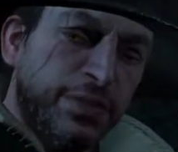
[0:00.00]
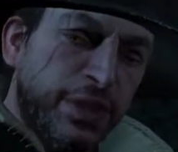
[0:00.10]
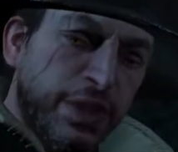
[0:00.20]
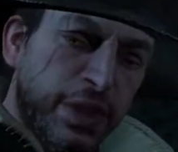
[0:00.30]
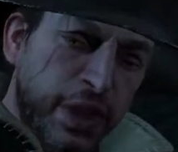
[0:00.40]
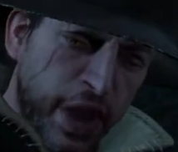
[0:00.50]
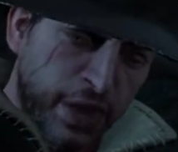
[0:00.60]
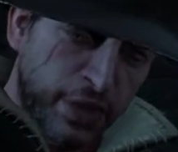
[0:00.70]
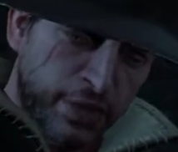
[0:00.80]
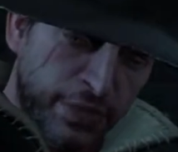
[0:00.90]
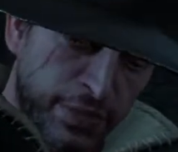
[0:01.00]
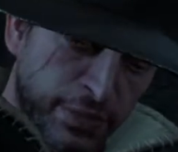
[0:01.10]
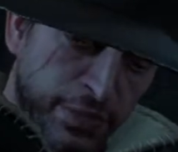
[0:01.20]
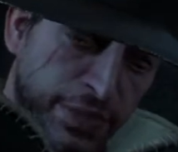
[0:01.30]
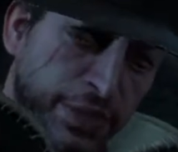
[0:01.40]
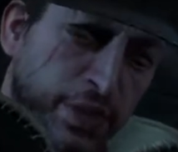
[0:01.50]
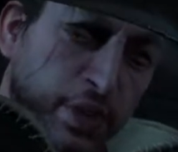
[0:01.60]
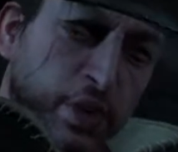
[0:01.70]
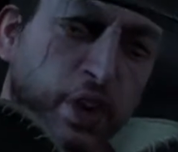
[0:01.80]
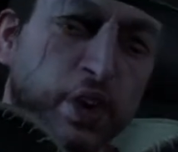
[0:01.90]
Got sloshed,
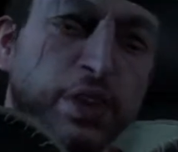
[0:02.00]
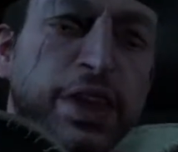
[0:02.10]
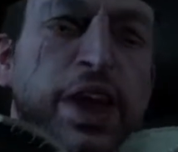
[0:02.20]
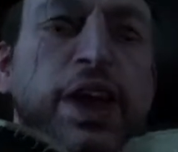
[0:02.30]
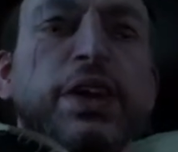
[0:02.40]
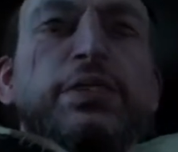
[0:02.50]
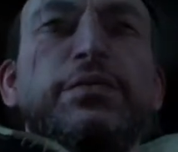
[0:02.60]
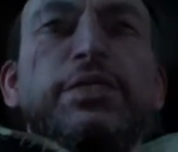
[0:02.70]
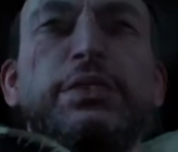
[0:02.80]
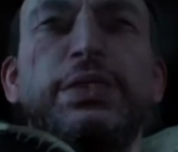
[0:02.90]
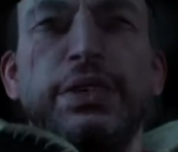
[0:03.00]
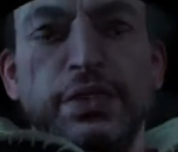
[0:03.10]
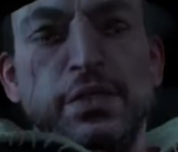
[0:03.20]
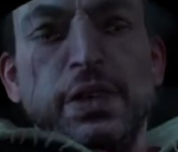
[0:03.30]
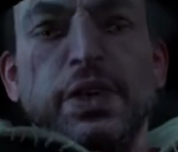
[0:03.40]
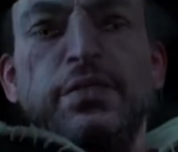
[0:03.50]
stewed, and 57